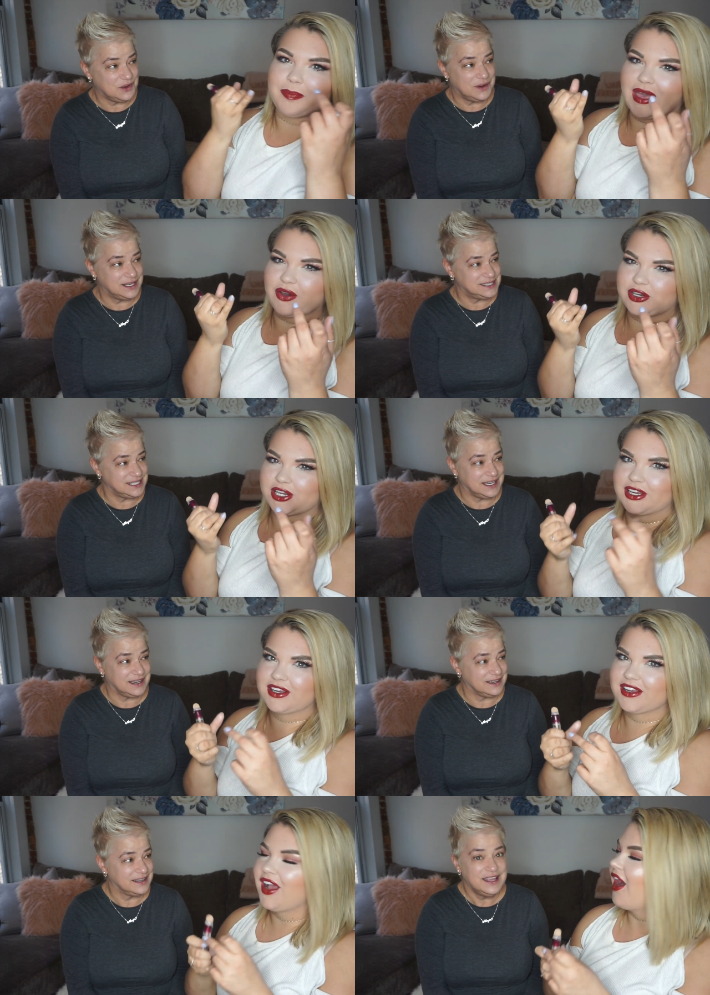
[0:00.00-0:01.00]
Speaker 1: no the powder.
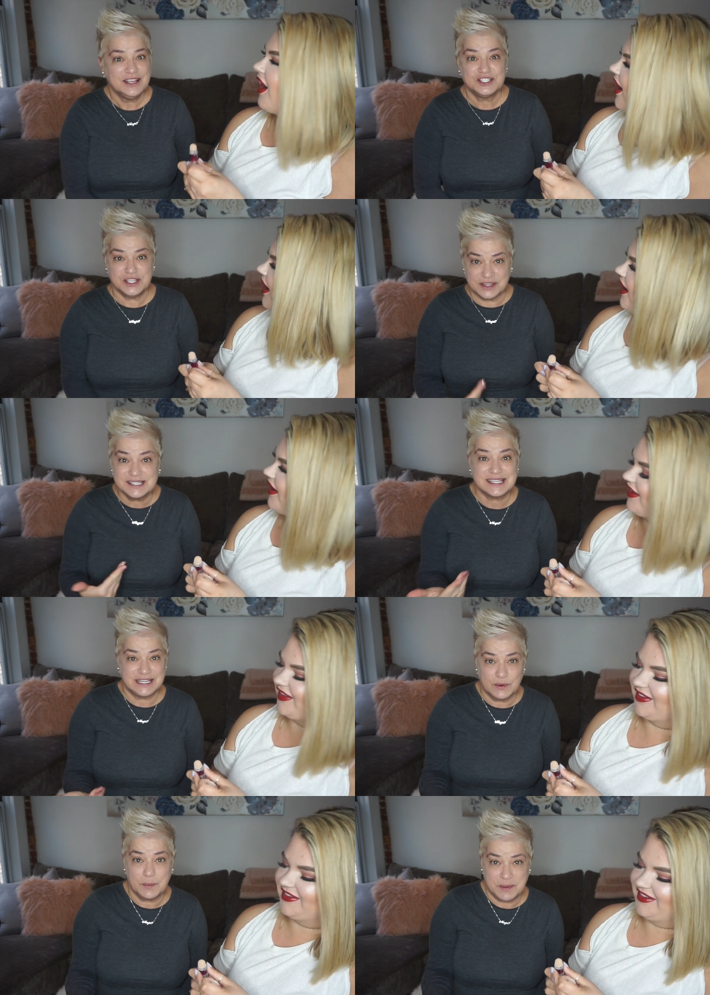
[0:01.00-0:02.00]
Idea. She thinks I
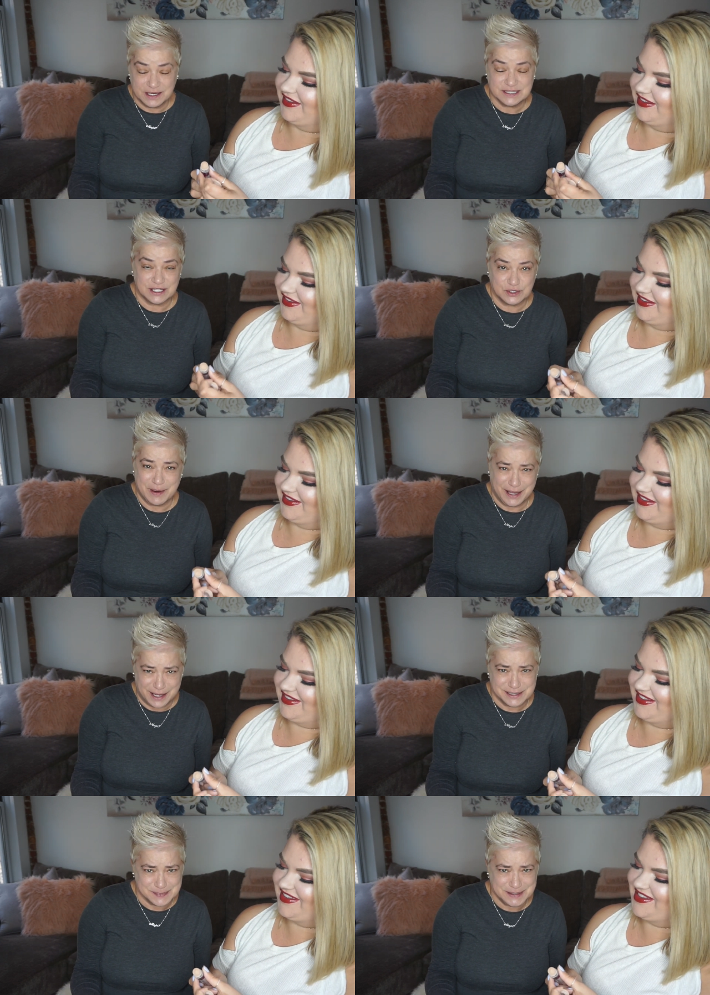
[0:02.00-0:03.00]
know what baked under my eyes